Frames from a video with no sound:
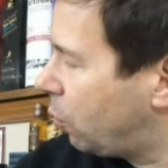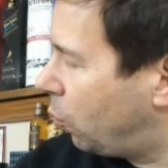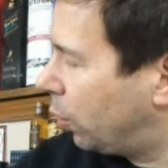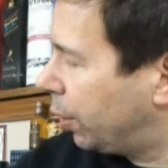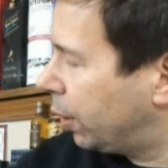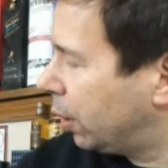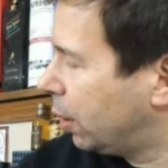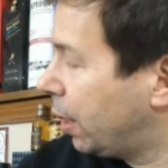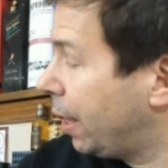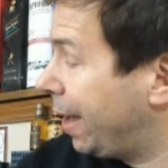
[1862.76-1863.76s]

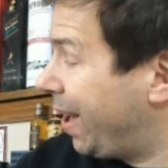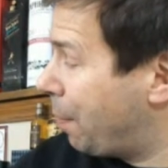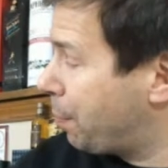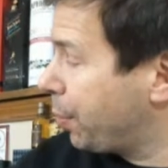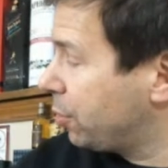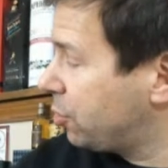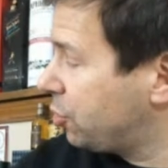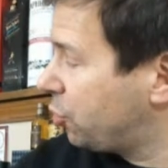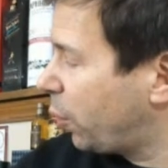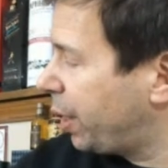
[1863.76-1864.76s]
or Hepburn's
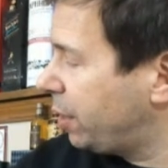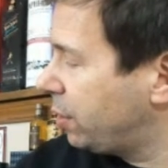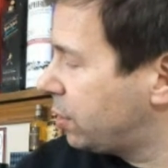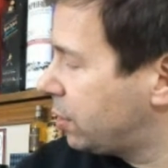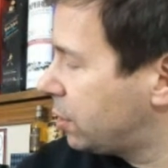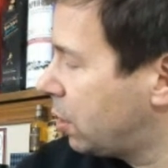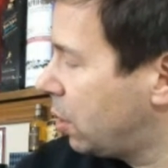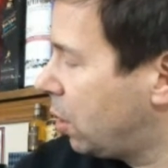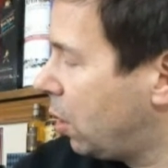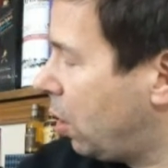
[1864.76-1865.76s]
Choice
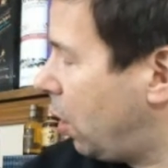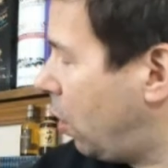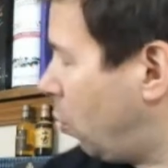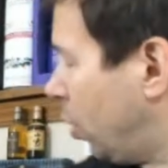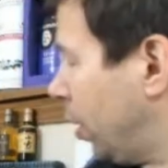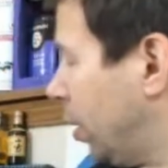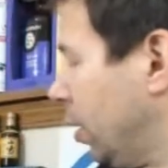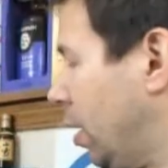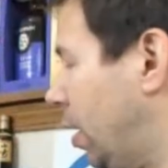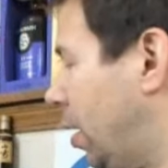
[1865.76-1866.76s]

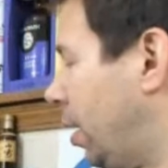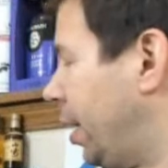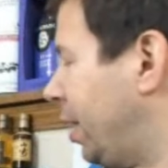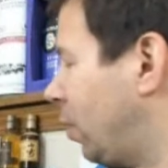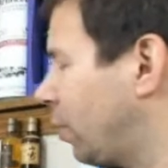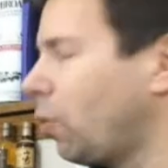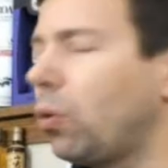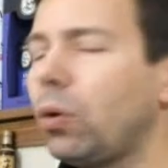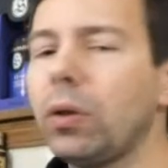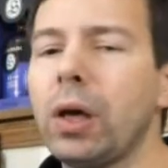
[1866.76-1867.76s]
or, you know, the
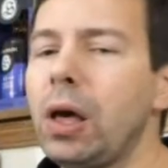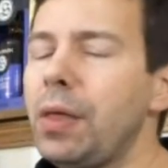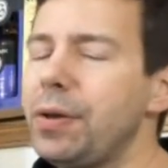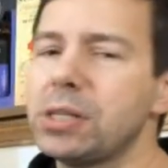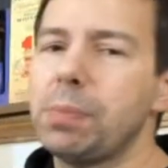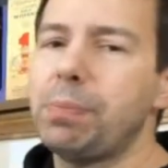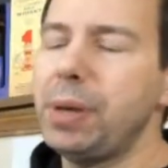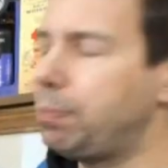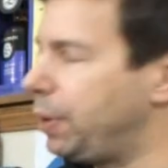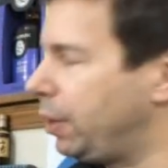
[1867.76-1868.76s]
whole, there's a
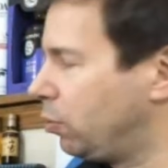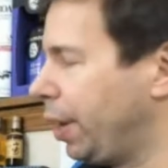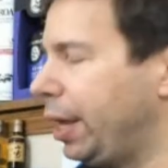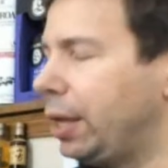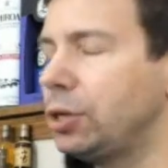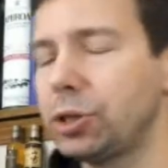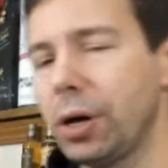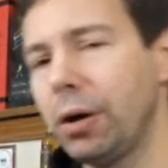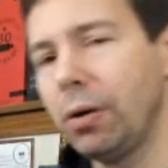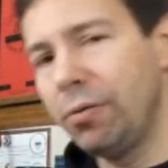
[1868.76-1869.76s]
big, big range
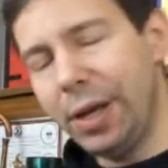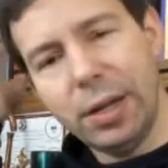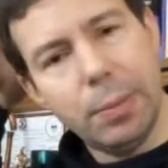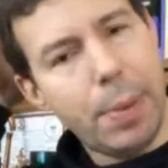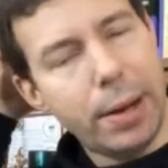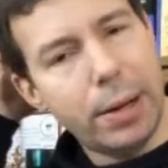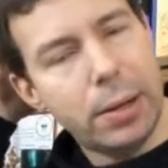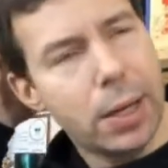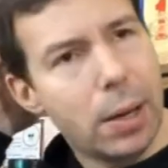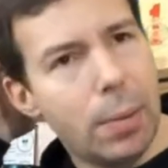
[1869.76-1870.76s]
of
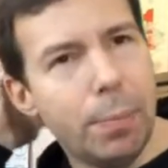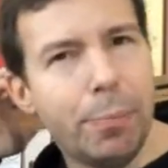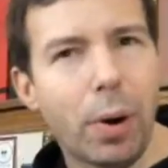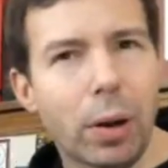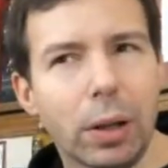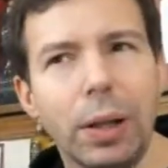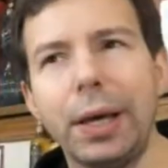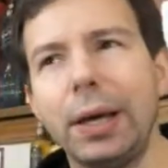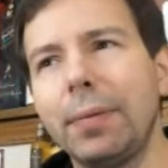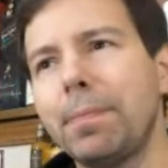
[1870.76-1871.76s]
independent
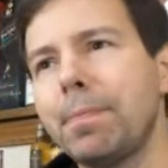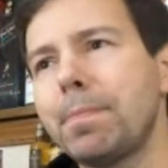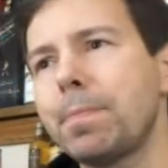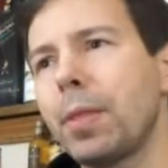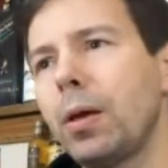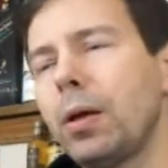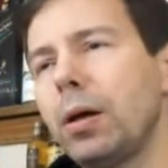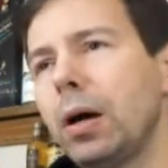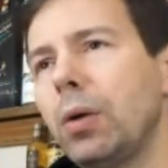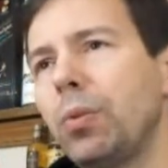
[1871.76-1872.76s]
bottling,
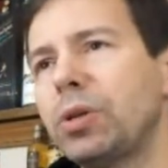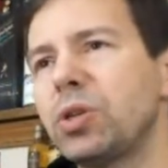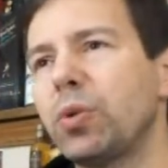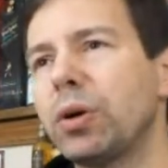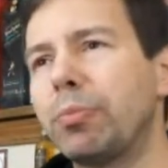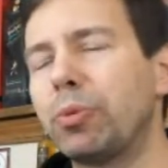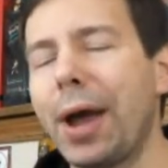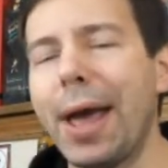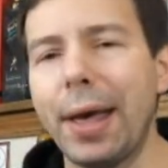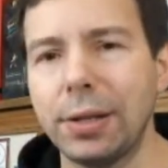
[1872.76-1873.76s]
what's the word,
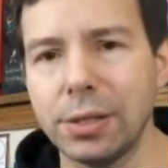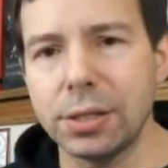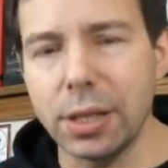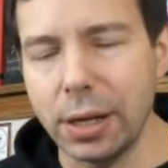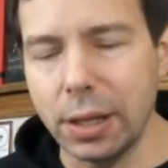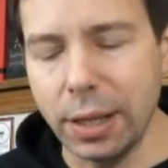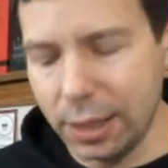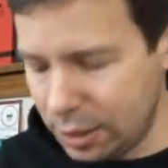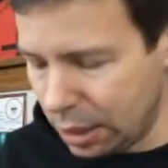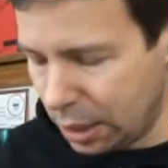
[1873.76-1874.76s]
brands
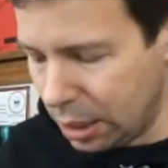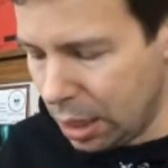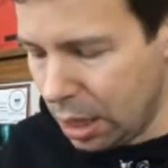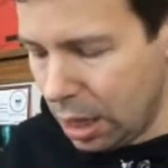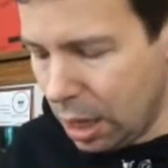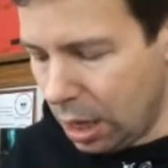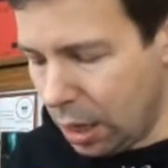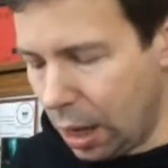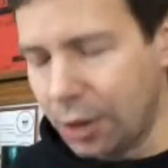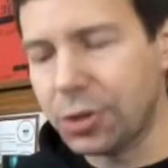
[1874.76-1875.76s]
that
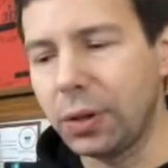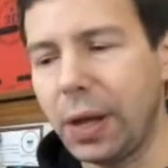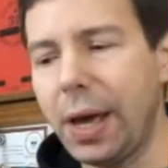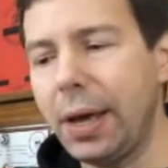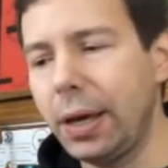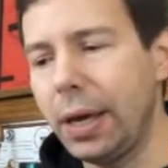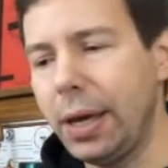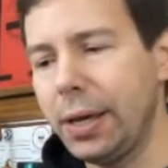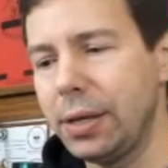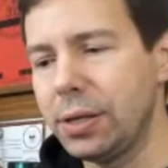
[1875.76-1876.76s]
Hunter Laing
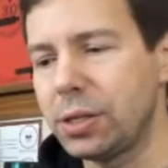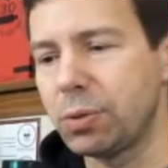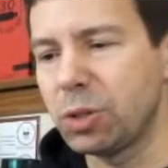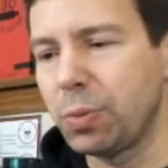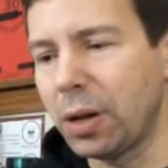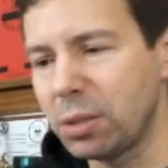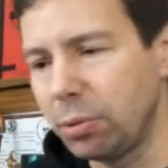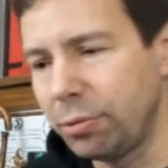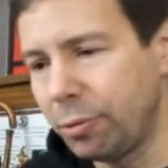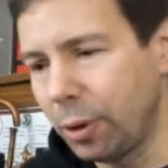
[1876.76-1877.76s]
is
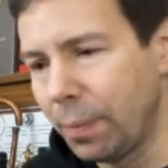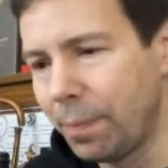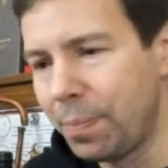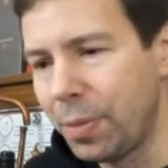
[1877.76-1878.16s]
responsible for.